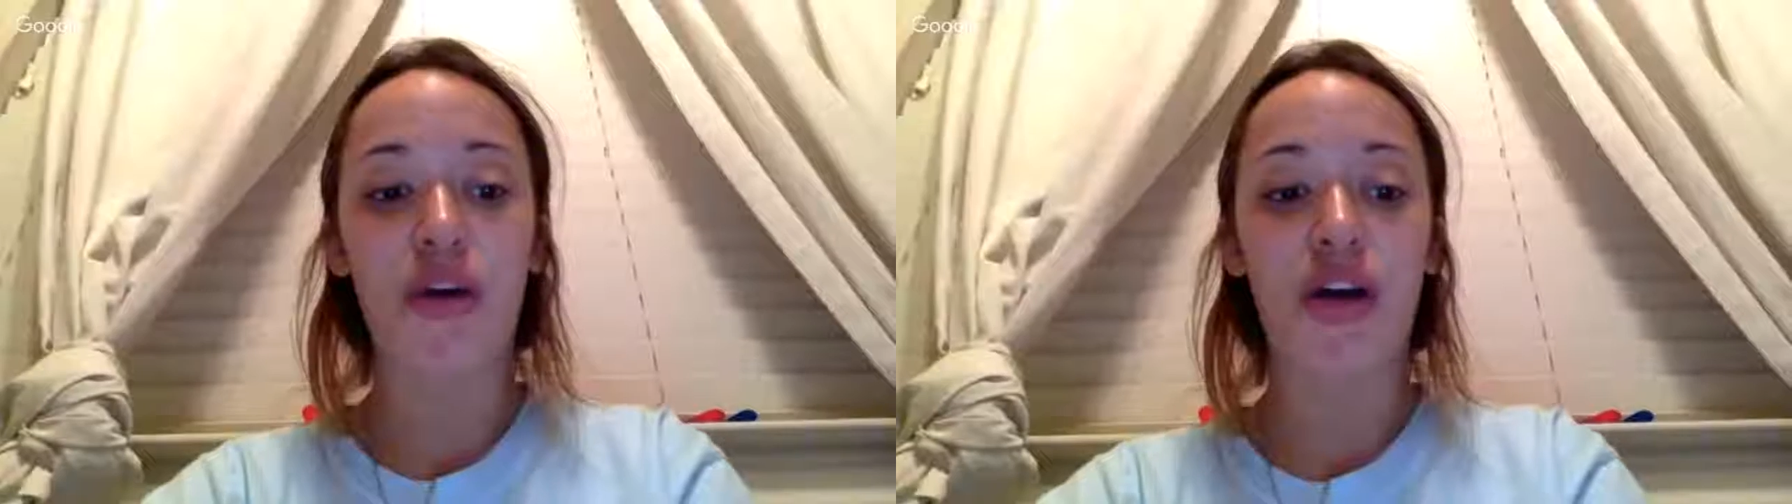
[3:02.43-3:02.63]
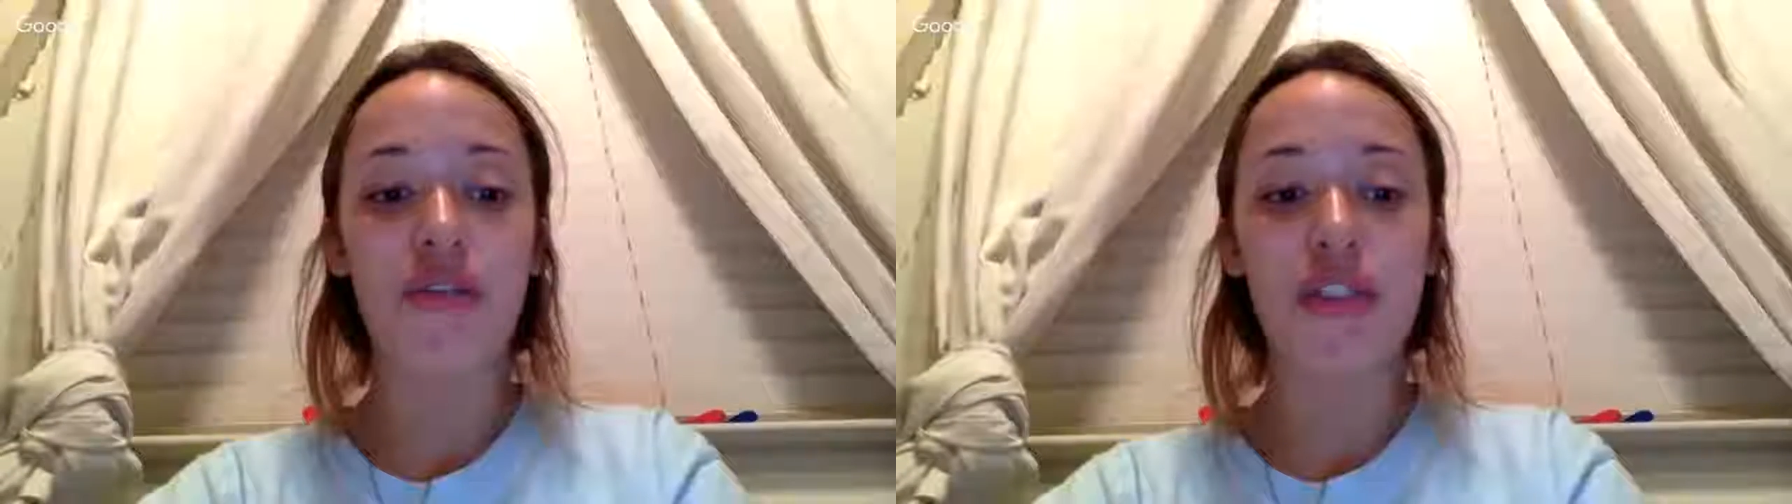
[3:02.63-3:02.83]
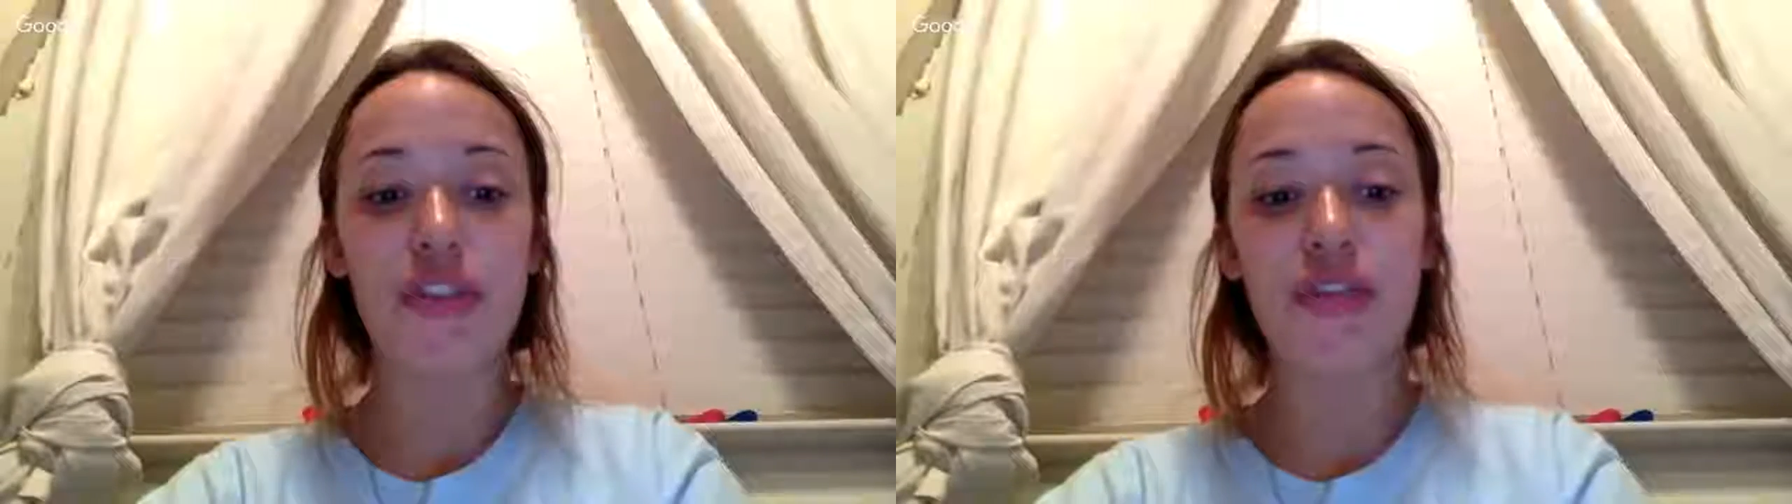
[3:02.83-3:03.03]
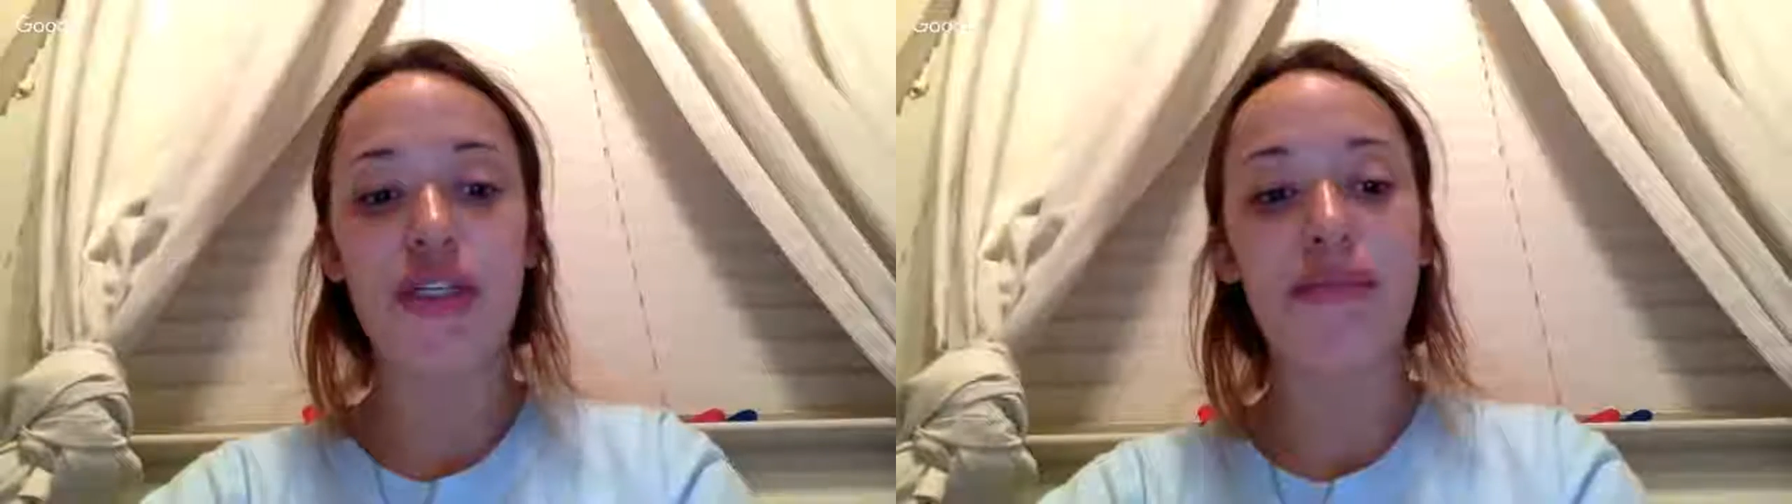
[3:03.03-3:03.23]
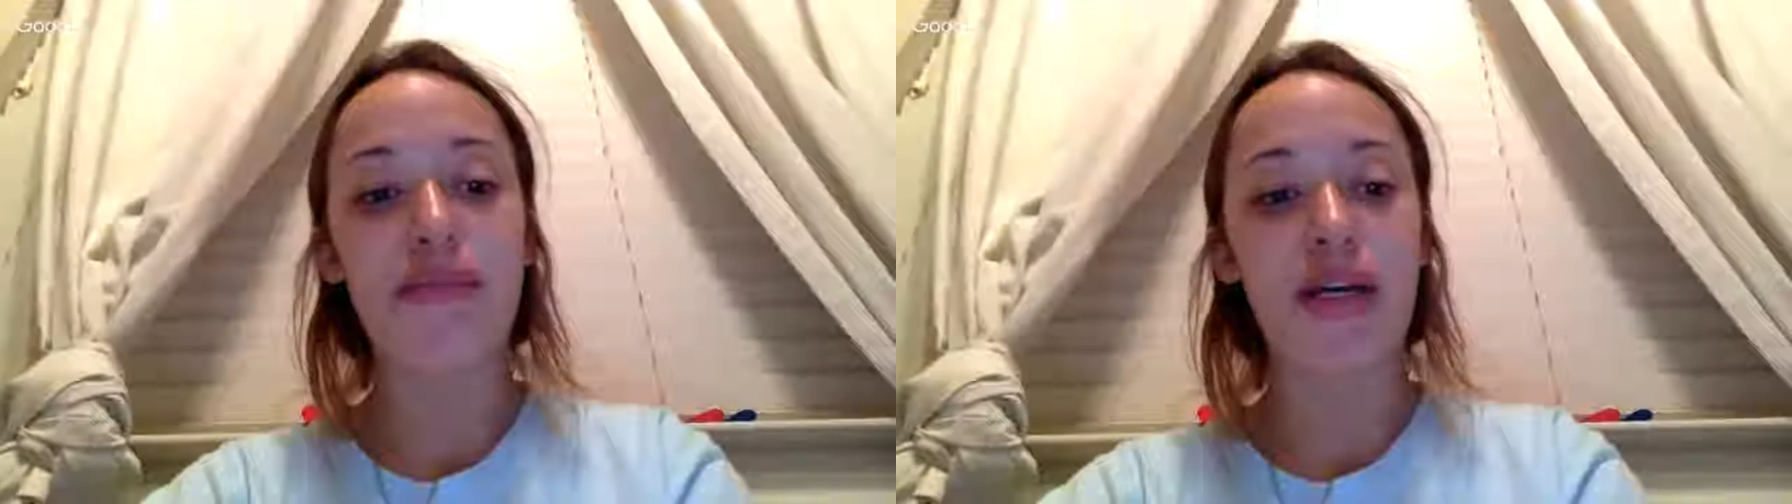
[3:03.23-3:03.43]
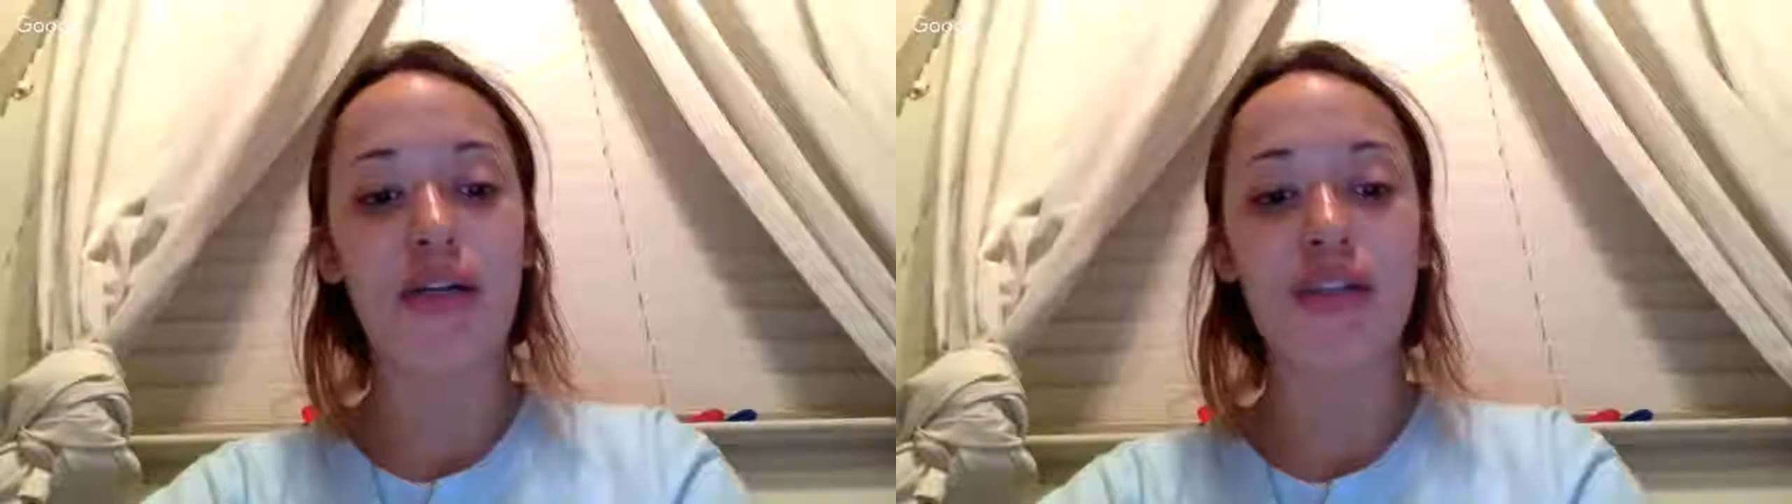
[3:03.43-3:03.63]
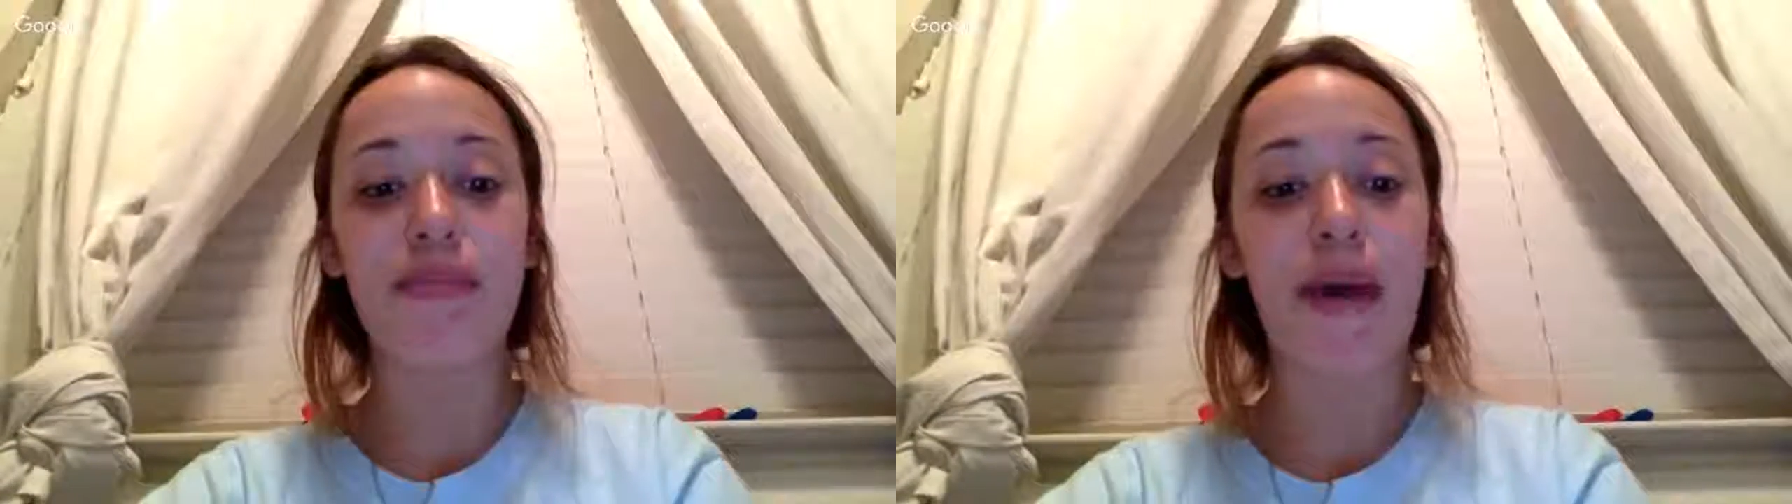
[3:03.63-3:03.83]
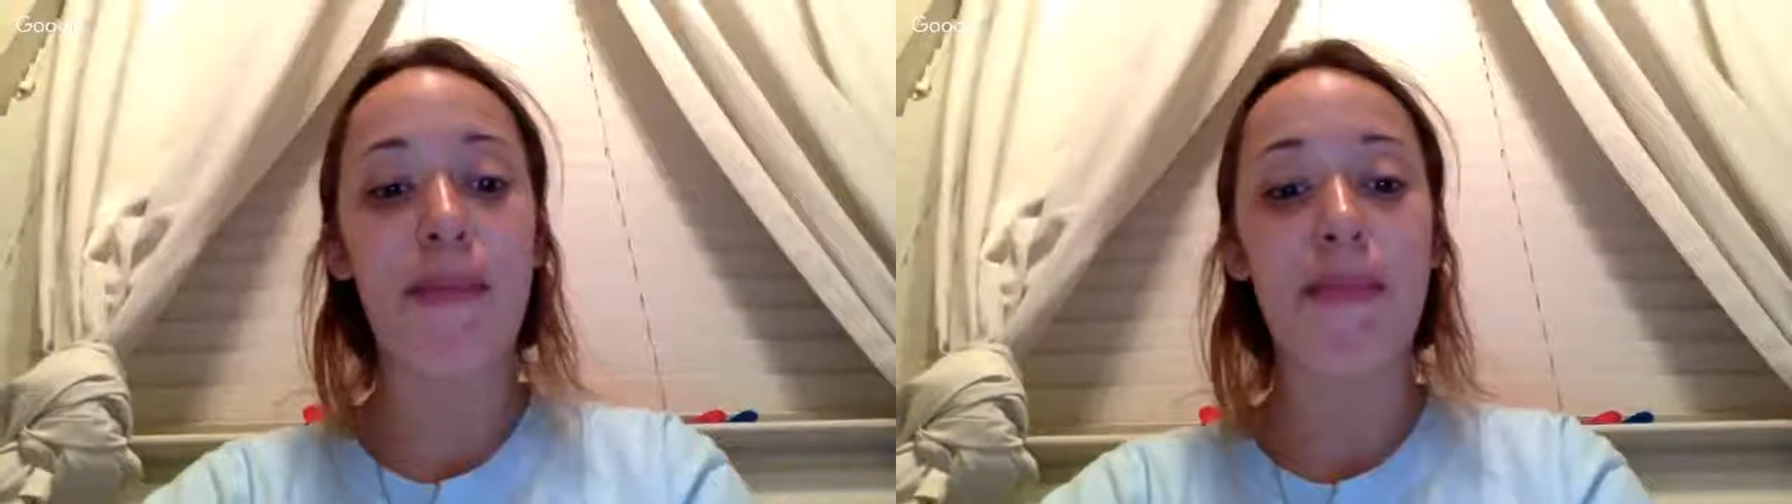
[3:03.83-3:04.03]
ward off intruding males